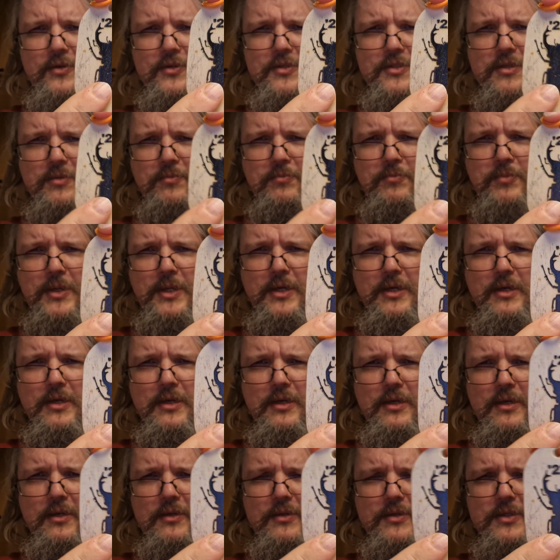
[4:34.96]
is the
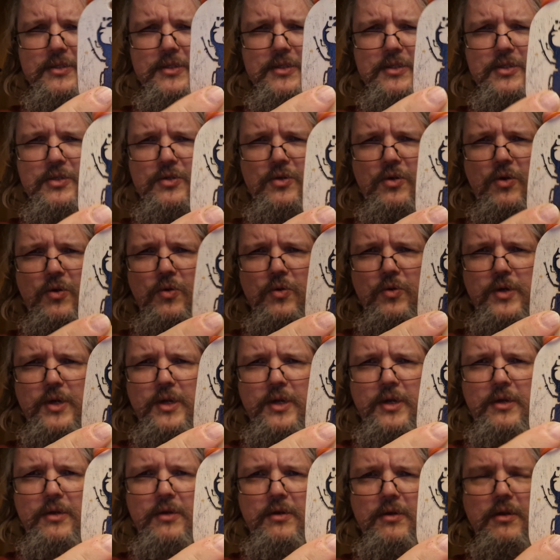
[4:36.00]
beetle. This is called
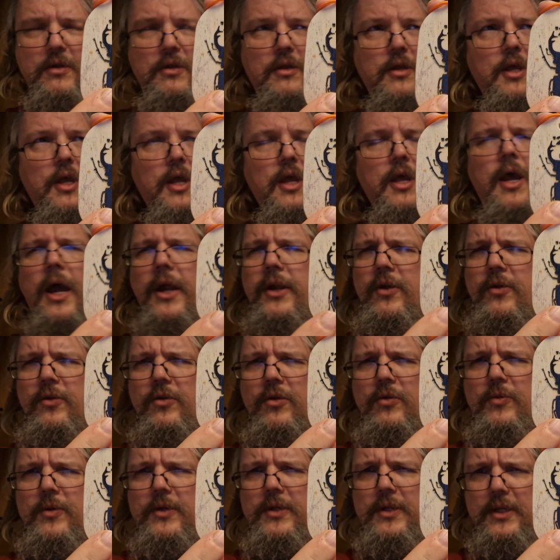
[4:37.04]
I don't
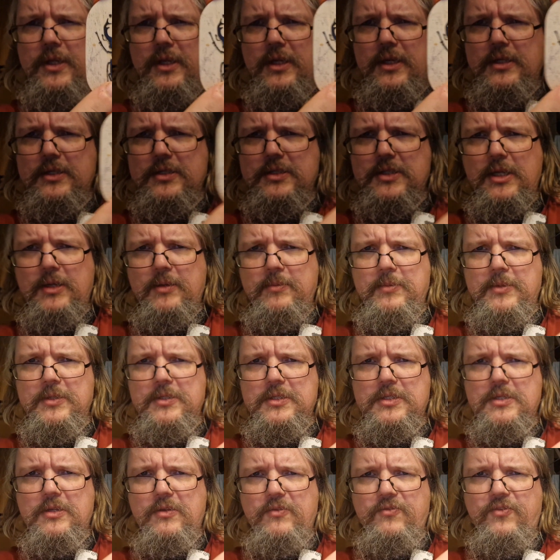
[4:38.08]
know what the English name
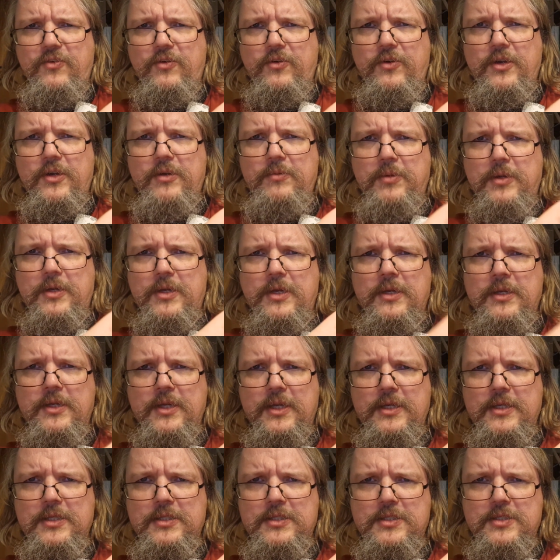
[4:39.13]
is for it, but in
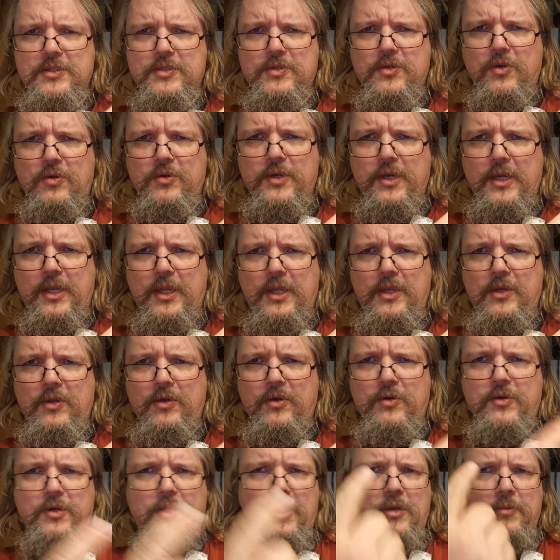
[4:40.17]
Danish it's called an
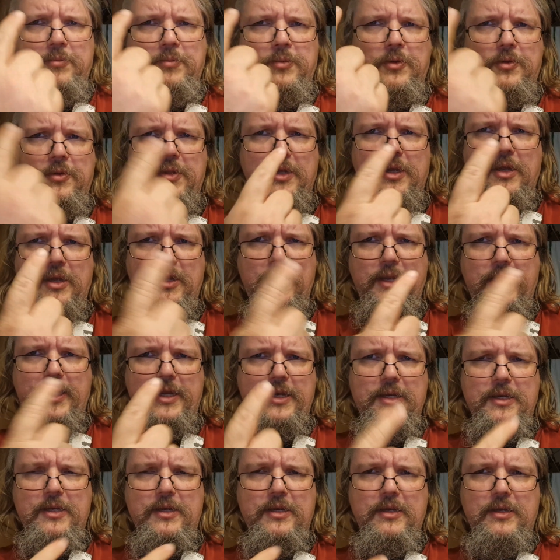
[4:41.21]
e-yacht. I'll put the
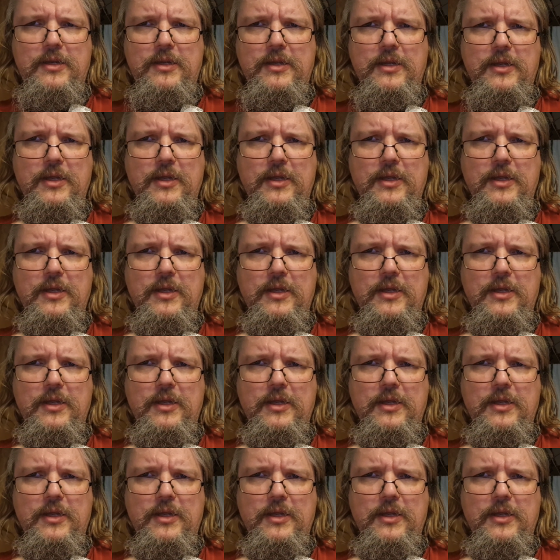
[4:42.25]
Latin